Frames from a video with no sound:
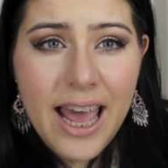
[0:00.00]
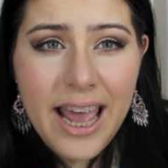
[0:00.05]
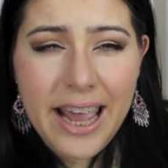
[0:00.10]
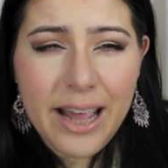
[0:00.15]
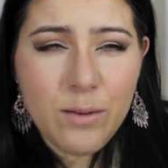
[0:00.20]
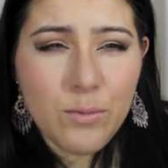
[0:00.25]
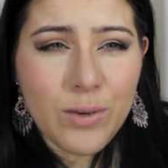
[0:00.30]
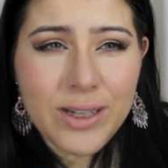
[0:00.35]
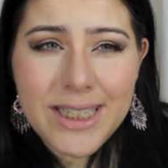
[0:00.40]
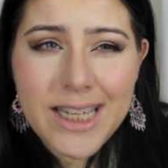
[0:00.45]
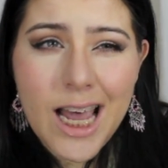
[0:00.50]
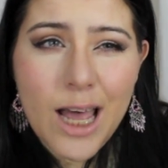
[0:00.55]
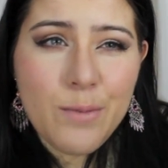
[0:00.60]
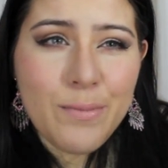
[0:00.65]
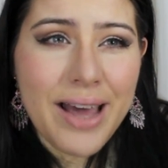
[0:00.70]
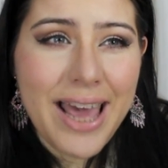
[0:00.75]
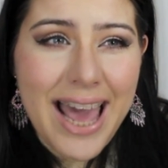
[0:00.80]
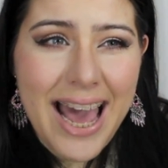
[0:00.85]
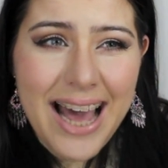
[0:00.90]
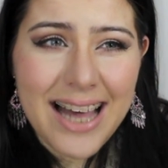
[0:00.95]
and one
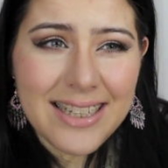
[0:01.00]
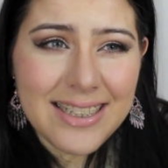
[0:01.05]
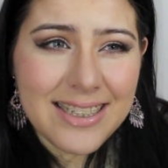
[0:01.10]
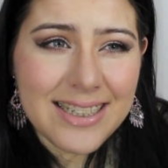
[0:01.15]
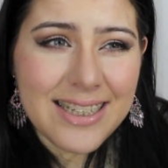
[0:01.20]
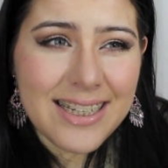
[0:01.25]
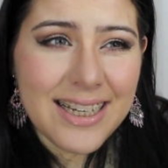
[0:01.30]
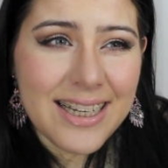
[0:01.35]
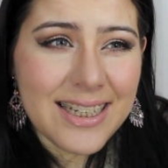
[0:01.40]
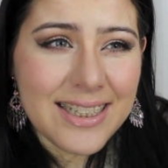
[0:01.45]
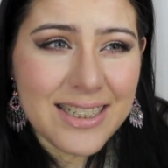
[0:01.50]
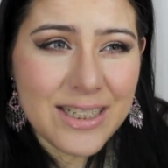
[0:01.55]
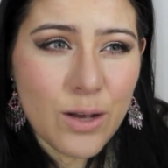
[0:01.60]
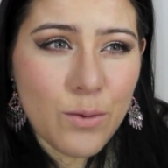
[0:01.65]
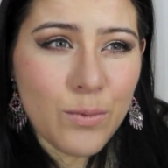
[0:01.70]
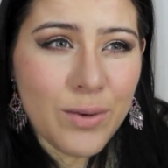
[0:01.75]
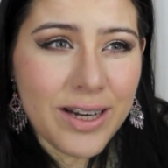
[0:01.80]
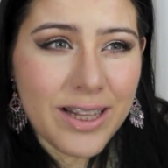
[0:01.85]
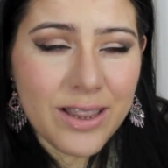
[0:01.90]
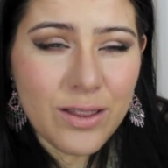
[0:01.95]
time I asked
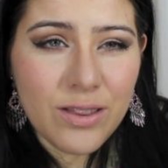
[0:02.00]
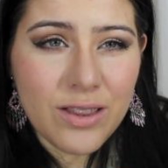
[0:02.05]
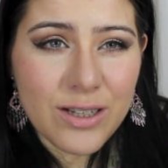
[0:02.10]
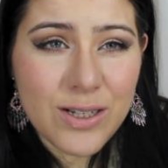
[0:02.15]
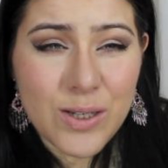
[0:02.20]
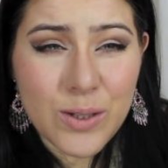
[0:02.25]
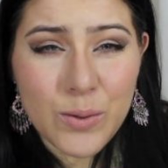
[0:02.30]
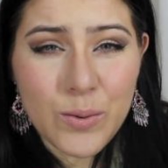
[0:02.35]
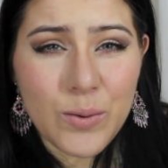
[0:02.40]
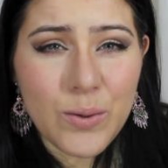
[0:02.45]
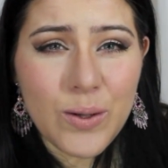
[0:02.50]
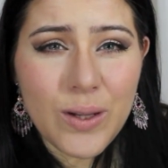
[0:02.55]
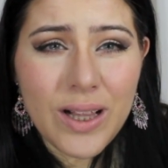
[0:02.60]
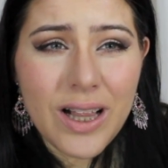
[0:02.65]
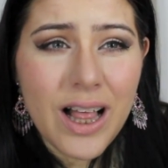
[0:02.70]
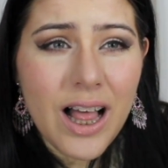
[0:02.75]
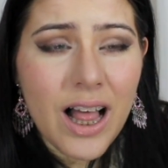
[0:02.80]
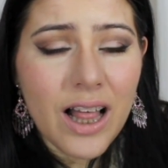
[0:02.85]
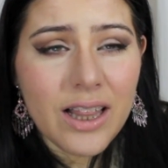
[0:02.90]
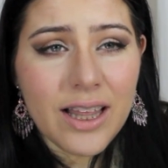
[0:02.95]
someone in the
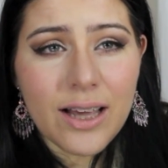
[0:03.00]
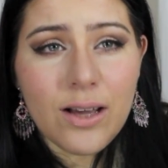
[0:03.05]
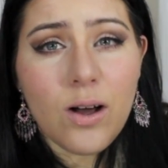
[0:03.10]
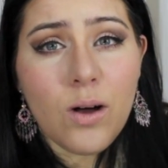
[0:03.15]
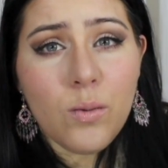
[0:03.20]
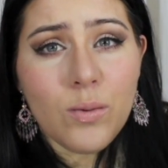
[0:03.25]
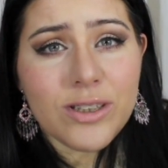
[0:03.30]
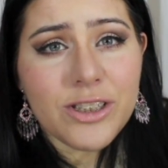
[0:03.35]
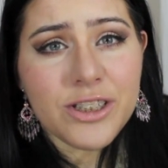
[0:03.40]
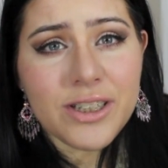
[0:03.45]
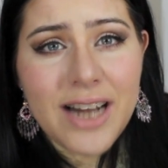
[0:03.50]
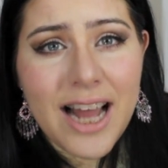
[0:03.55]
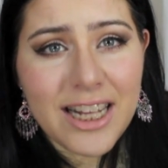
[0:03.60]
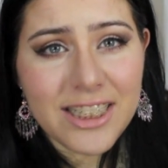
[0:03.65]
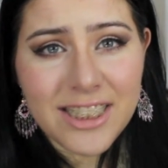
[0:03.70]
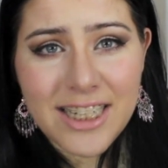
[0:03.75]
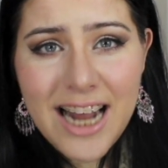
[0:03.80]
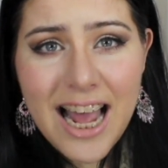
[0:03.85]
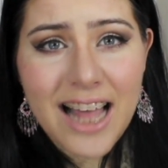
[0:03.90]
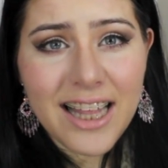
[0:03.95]
school, like, oh, what's your
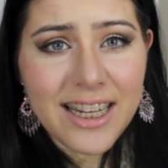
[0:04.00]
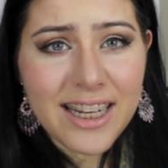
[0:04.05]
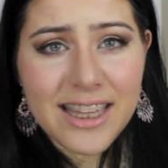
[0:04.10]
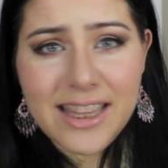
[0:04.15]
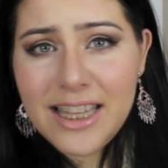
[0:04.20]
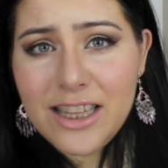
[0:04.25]
nationality?